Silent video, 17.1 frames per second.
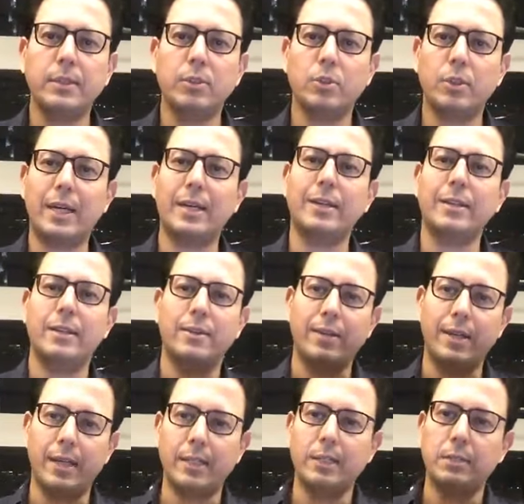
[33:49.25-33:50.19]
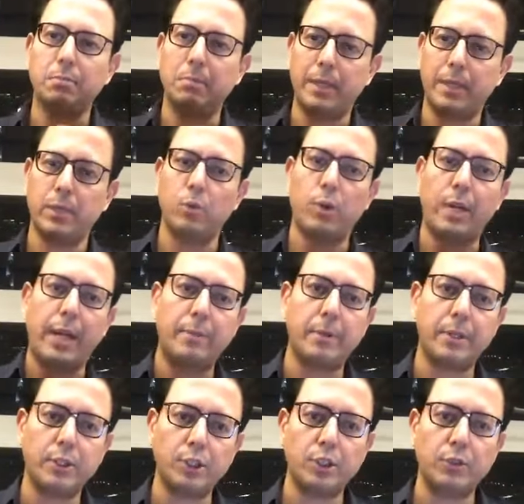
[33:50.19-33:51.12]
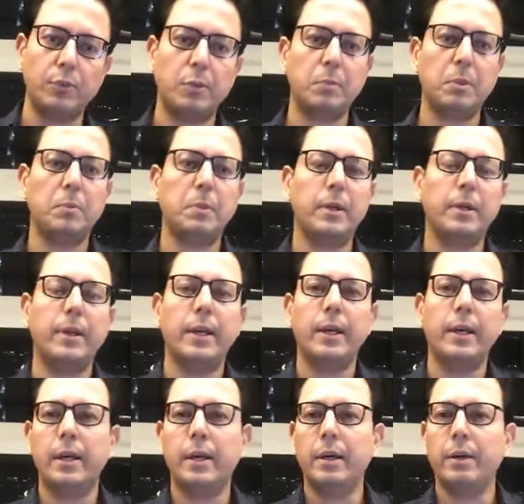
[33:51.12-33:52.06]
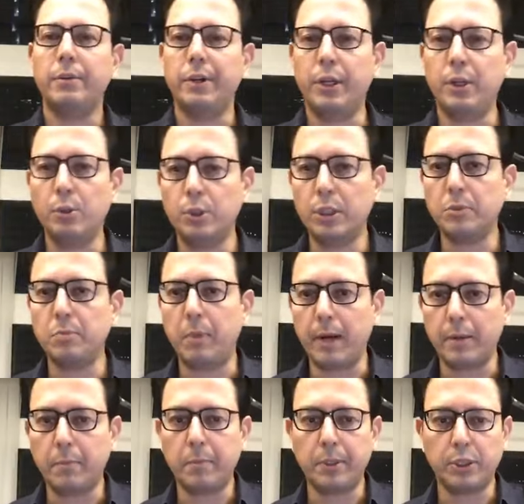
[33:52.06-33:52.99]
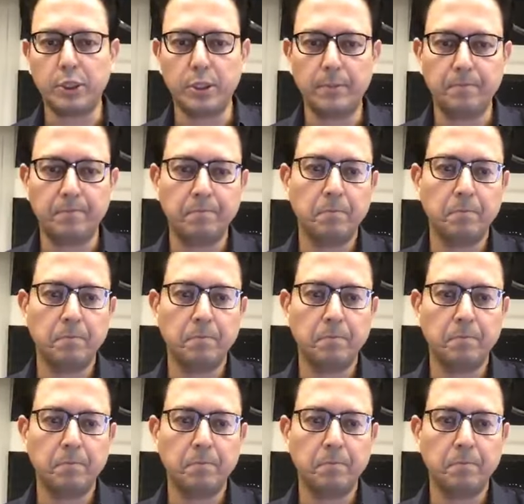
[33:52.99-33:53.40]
So that creates better collaboration with people, reduces blood pressure.